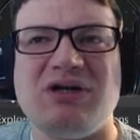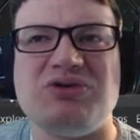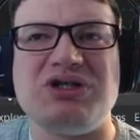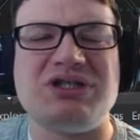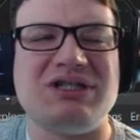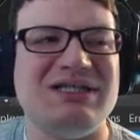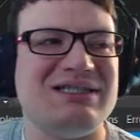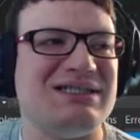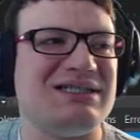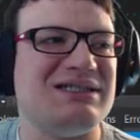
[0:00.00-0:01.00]
just
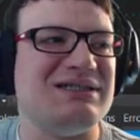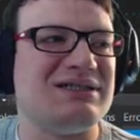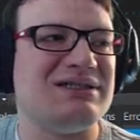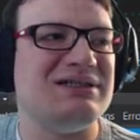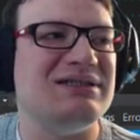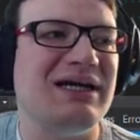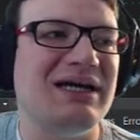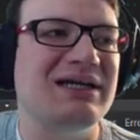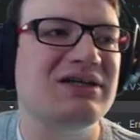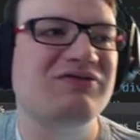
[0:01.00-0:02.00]
consistent
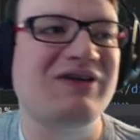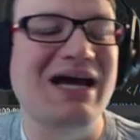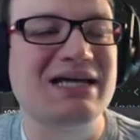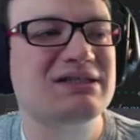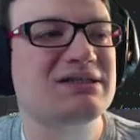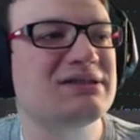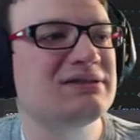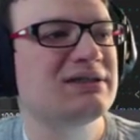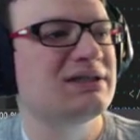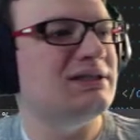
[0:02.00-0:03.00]
and fast.
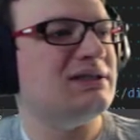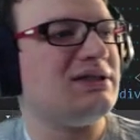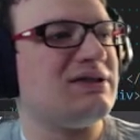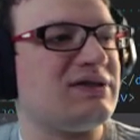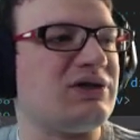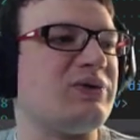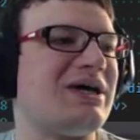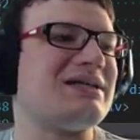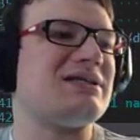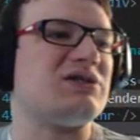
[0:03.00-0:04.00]
So
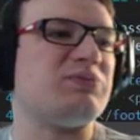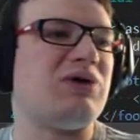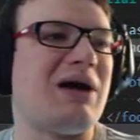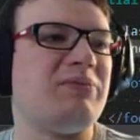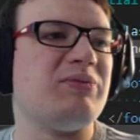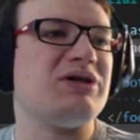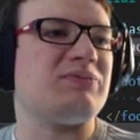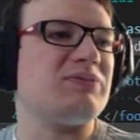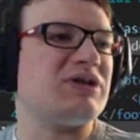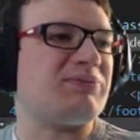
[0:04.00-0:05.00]
that's probably
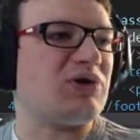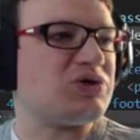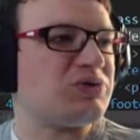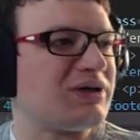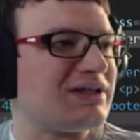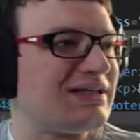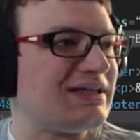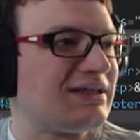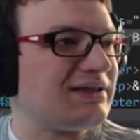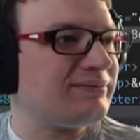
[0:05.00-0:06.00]
the approach we're going to
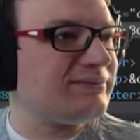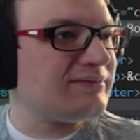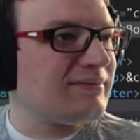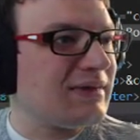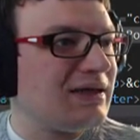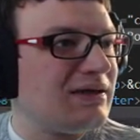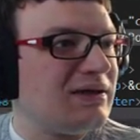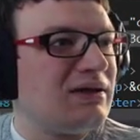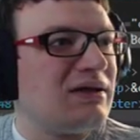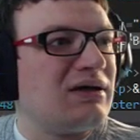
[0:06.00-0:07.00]
take.
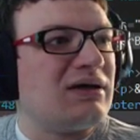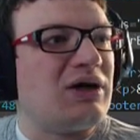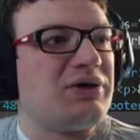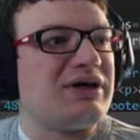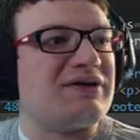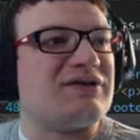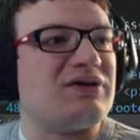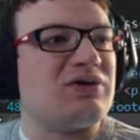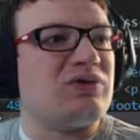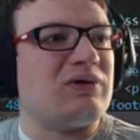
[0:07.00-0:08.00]
Okay,
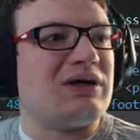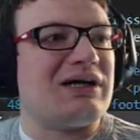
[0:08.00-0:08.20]
so